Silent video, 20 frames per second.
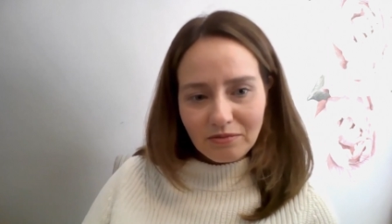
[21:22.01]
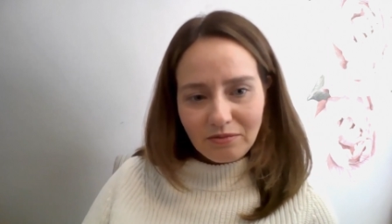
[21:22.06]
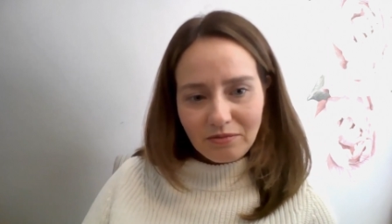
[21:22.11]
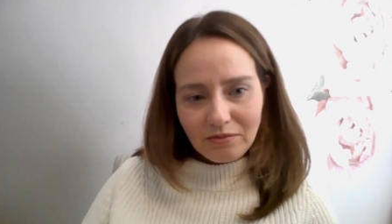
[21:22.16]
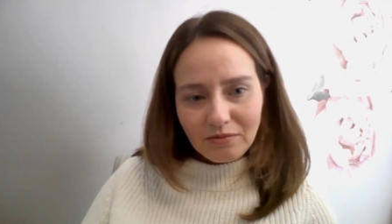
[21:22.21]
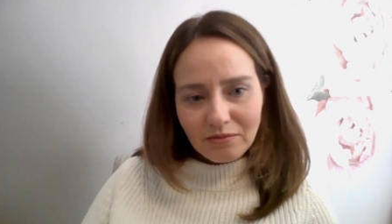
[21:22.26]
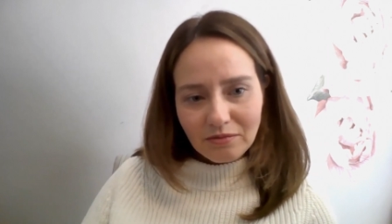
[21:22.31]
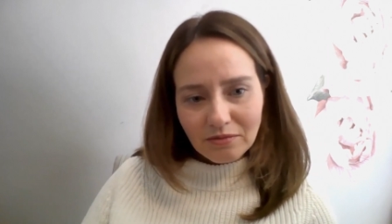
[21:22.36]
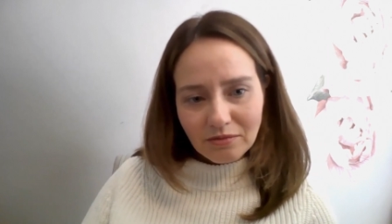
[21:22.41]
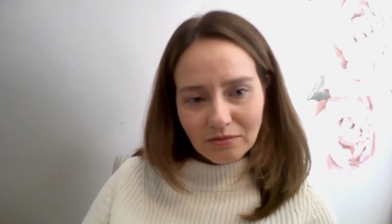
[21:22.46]

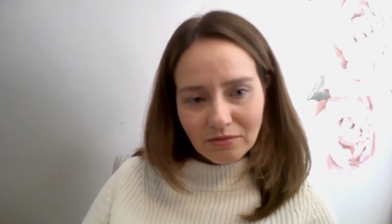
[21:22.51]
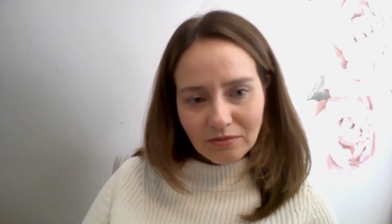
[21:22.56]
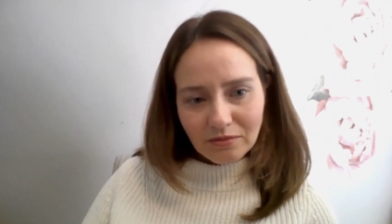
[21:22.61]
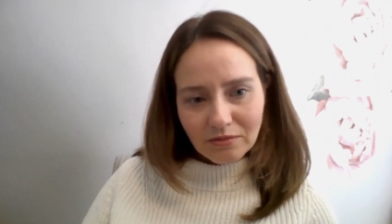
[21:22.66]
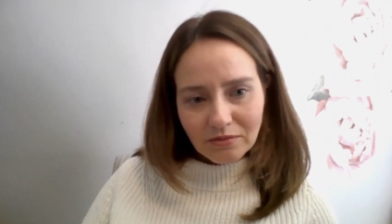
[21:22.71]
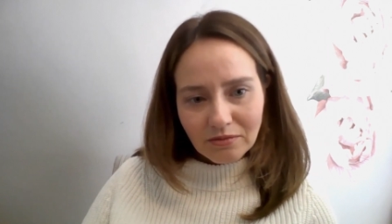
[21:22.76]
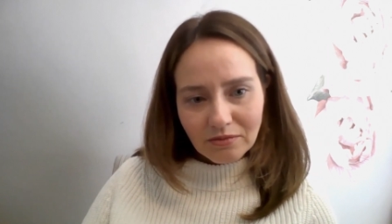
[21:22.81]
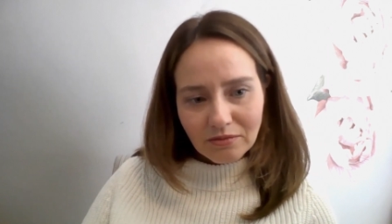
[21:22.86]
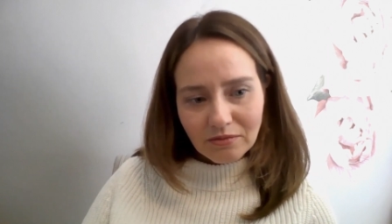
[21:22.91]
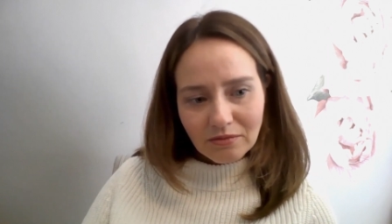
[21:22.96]
yeah i
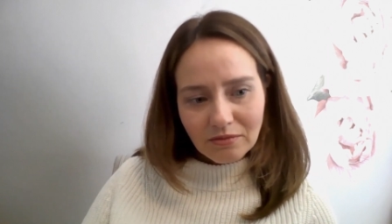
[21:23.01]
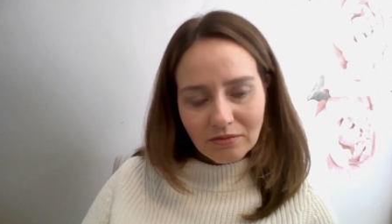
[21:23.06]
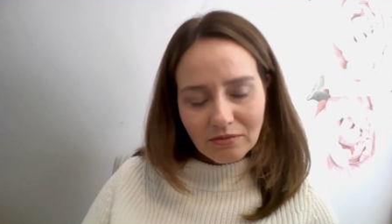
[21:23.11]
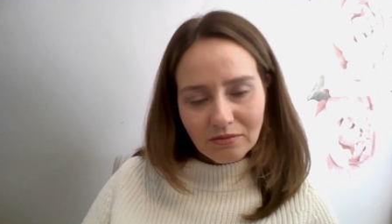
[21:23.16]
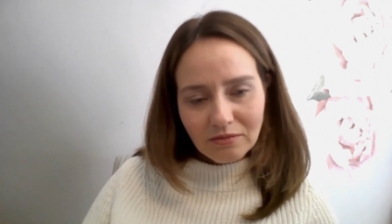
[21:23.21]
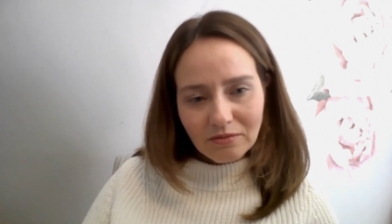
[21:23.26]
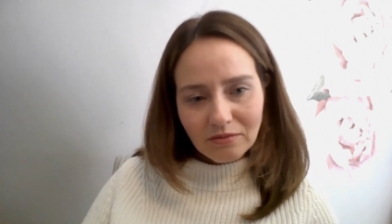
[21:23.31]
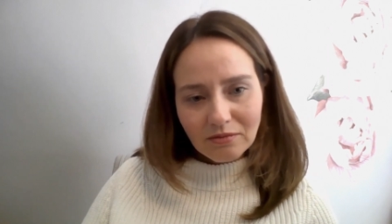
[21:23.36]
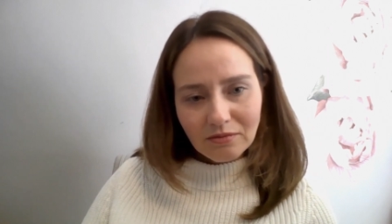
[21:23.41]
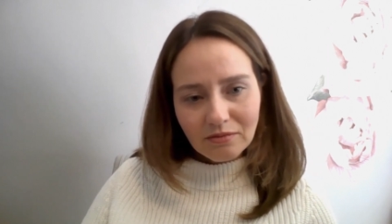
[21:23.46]
you know
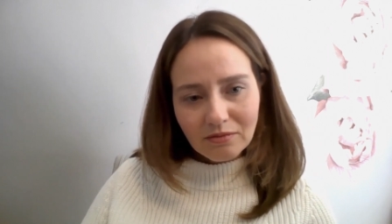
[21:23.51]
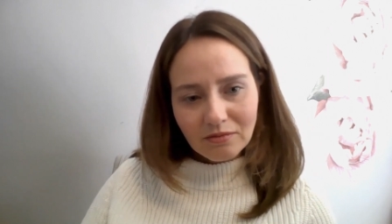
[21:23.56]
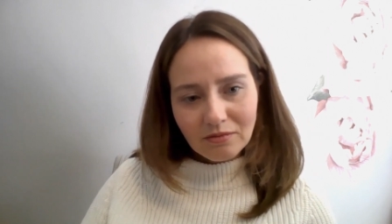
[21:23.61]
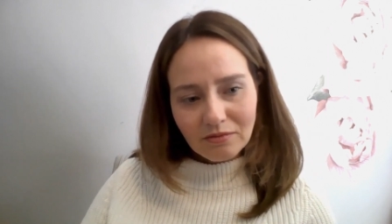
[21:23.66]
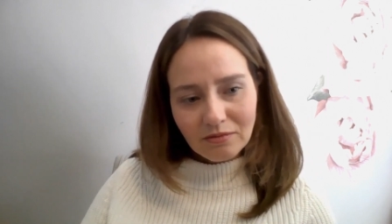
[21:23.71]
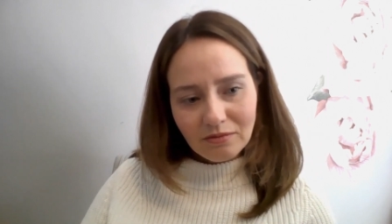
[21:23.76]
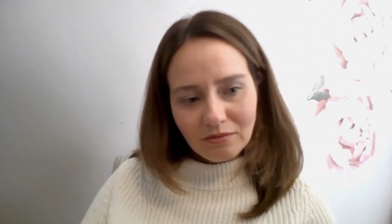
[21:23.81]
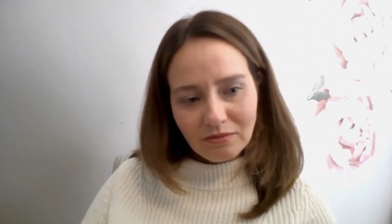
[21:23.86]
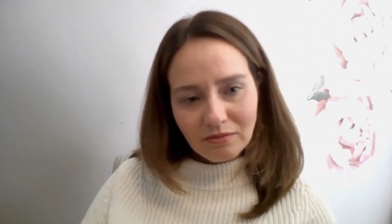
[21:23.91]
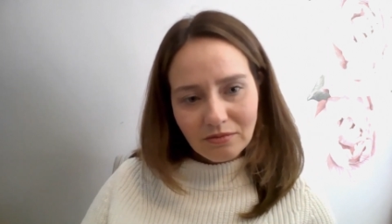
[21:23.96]
for
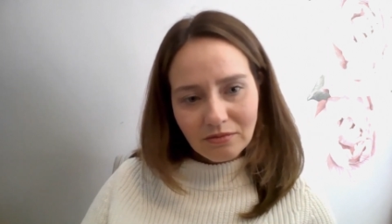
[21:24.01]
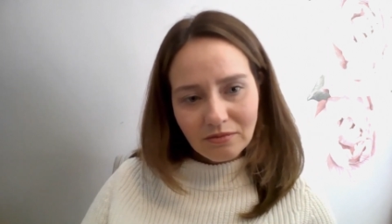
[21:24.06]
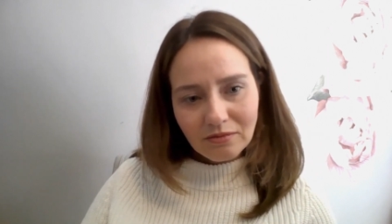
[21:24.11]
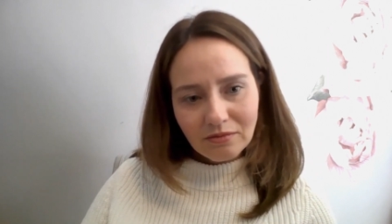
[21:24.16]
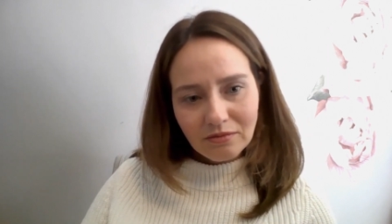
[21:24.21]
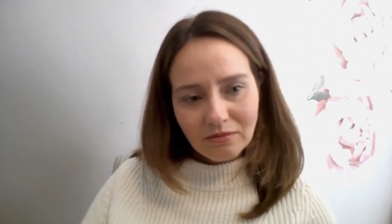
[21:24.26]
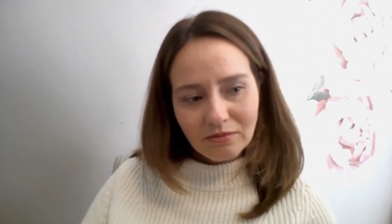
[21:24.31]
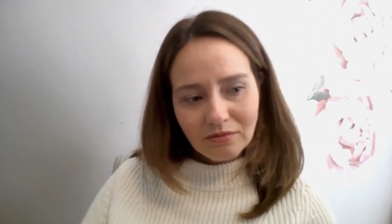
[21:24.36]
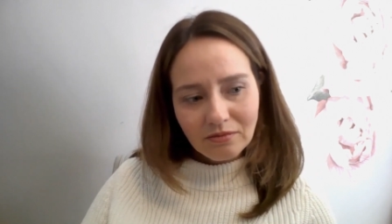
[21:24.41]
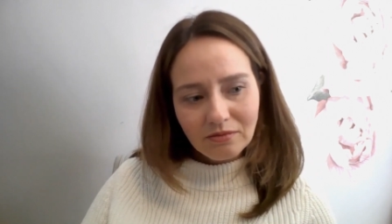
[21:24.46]
me
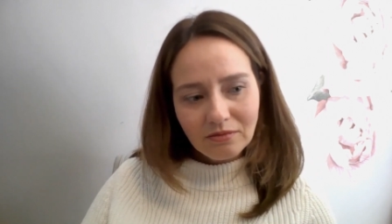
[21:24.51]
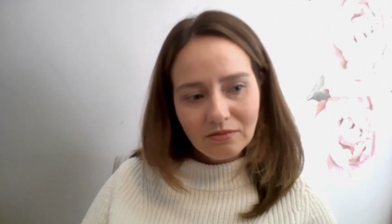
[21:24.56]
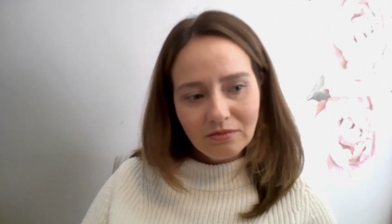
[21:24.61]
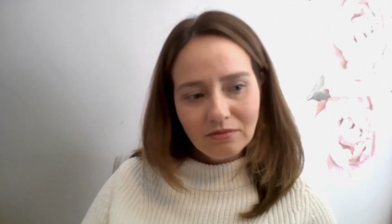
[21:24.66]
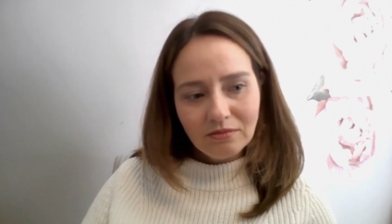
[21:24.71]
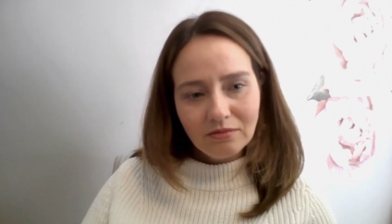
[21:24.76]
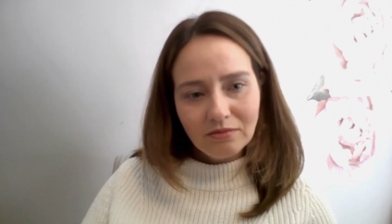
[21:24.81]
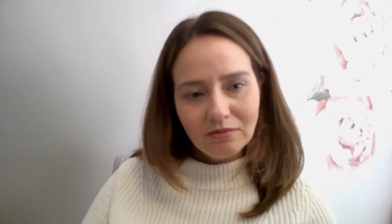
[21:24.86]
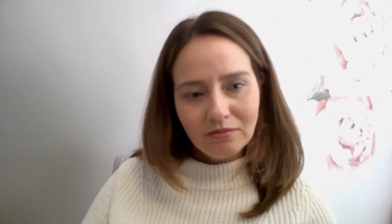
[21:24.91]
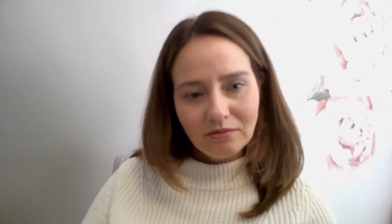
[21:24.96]
earlier in my
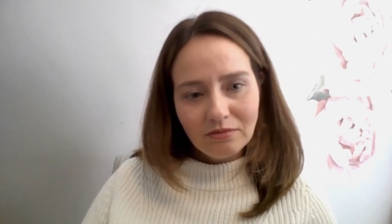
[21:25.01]
career i